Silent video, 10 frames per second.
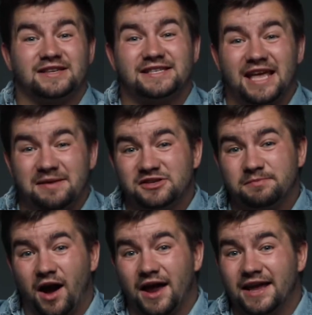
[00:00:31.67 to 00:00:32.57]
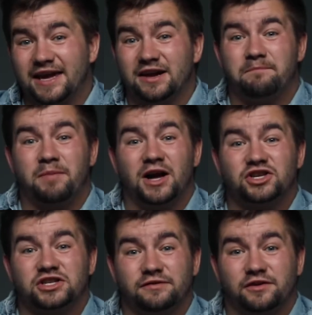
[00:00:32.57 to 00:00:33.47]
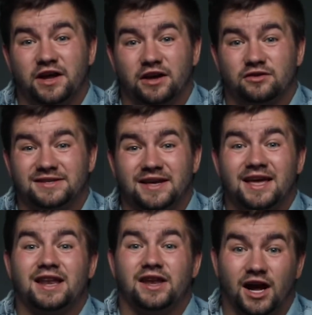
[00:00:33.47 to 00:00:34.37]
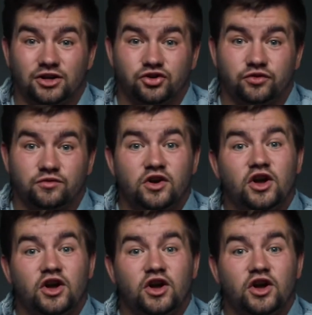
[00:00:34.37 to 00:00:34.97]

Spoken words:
same spot and get a bunch of different angles. Not true.